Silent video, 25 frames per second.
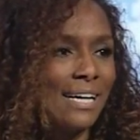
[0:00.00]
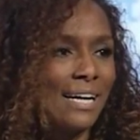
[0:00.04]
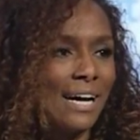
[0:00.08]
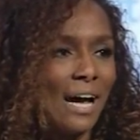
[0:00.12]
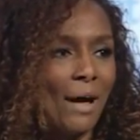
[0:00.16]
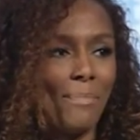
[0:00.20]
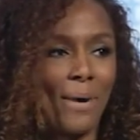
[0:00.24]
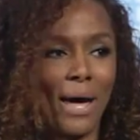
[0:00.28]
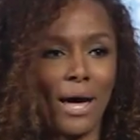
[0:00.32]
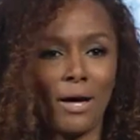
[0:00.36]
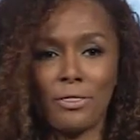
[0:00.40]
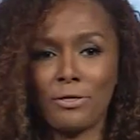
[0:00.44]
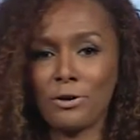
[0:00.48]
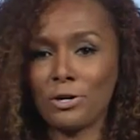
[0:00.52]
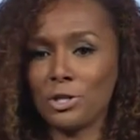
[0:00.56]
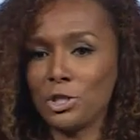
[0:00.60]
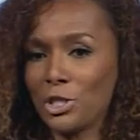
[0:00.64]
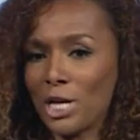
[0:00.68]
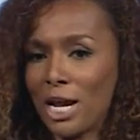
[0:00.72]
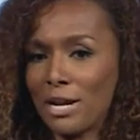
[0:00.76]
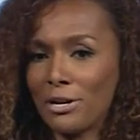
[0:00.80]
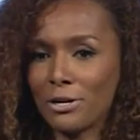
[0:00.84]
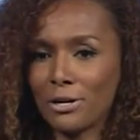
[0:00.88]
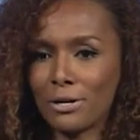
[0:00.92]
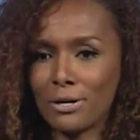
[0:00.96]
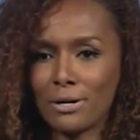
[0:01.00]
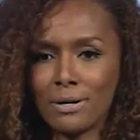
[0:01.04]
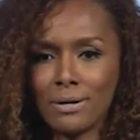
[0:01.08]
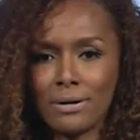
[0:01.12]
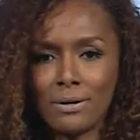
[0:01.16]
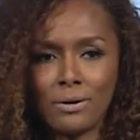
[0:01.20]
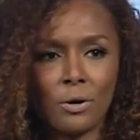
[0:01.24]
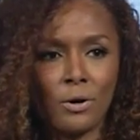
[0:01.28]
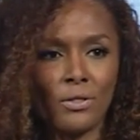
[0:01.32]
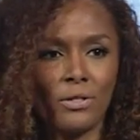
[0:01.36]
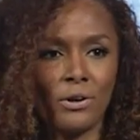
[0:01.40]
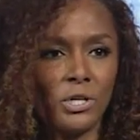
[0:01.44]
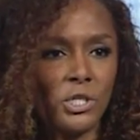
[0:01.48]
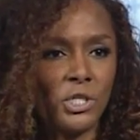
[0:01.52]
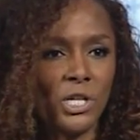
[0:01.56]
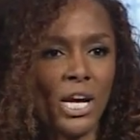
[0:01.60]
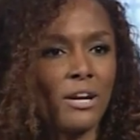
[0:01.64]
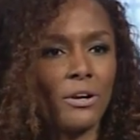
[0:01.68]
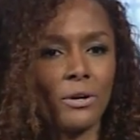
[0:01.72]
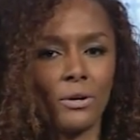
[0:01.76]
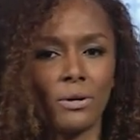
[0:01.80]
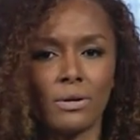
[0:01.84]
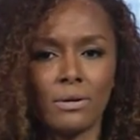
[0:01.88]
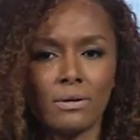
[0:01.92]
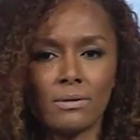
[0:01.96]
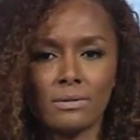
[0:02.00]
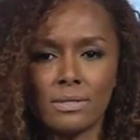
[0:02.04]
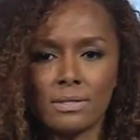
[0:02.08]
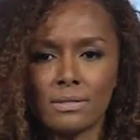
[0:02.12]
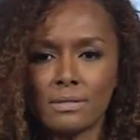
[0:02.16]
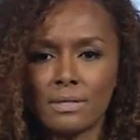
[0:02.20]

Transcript: about their gender or their genitals.